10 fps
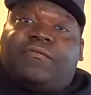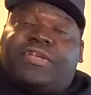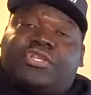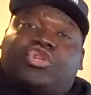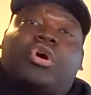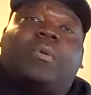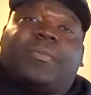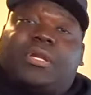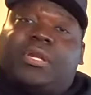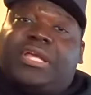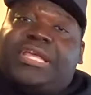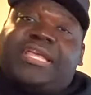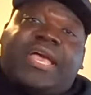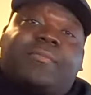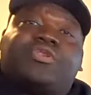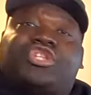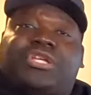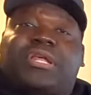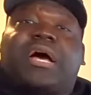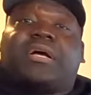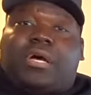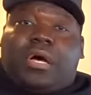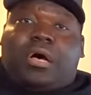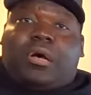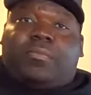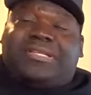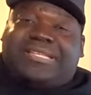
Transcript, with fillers: Visit DobermanEMG.com